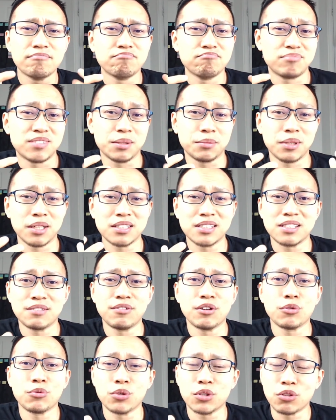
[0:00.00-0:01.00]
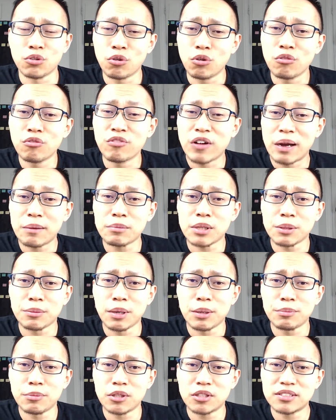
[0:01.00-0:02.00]
sometimes even with your own family
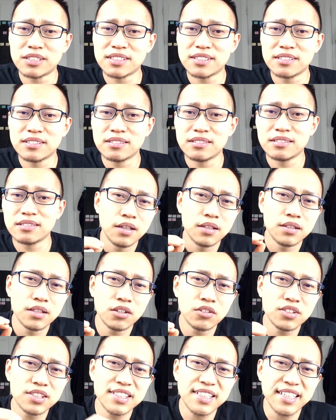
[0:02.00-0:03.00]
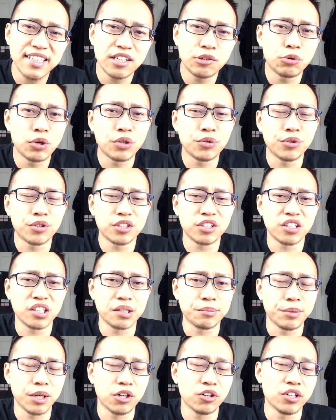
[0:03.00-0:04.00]
members. Now, the second one we're
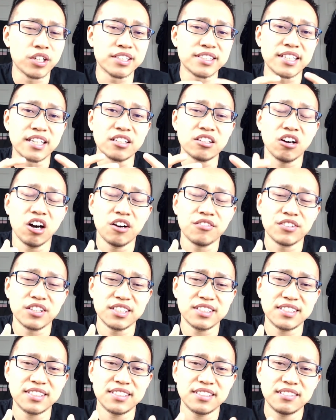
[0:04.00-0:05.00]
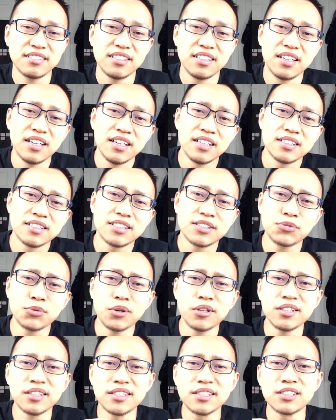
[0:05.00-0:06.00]
talking about is a novice. This
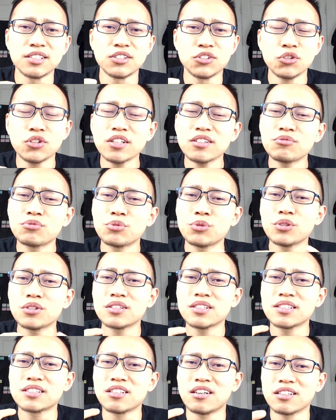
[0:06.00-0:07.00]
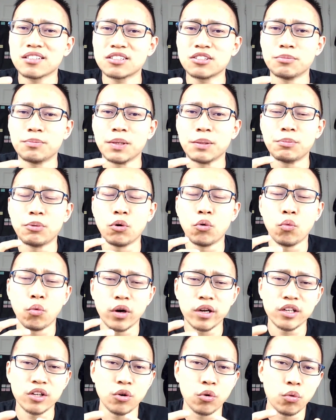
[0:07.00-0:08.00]
one is you can really talk to people
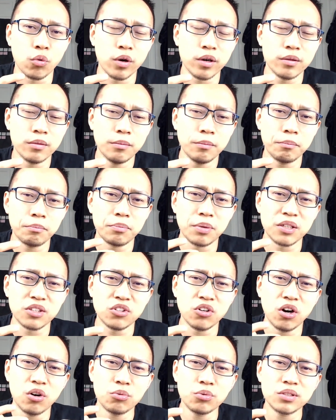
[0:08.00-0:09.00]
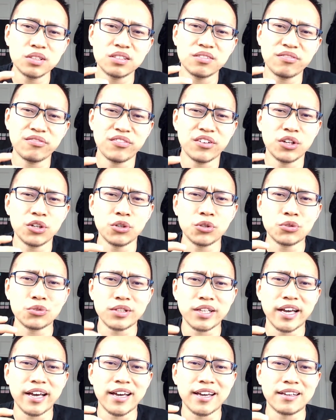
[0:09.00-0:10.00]
one-on-one, but you always feel
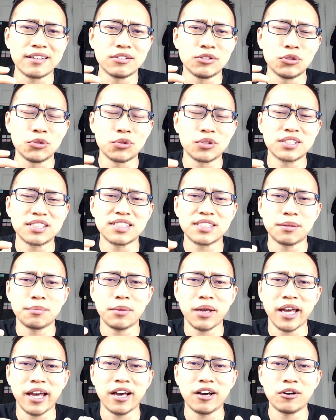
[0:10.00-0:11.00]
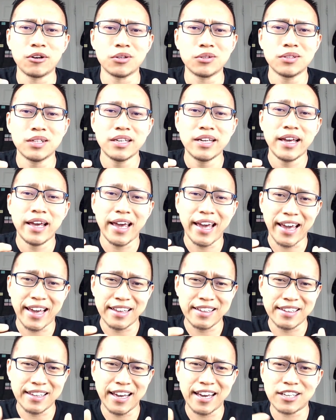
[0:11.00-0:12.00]
that you're somehow
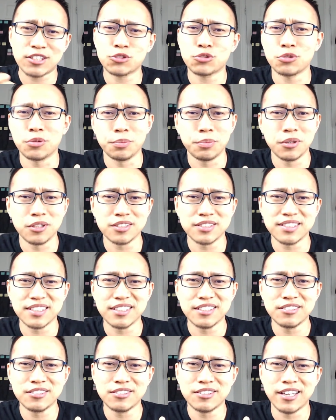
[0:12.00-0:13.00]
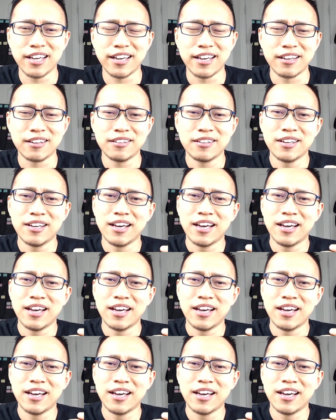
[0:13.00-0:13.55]
an extra person, that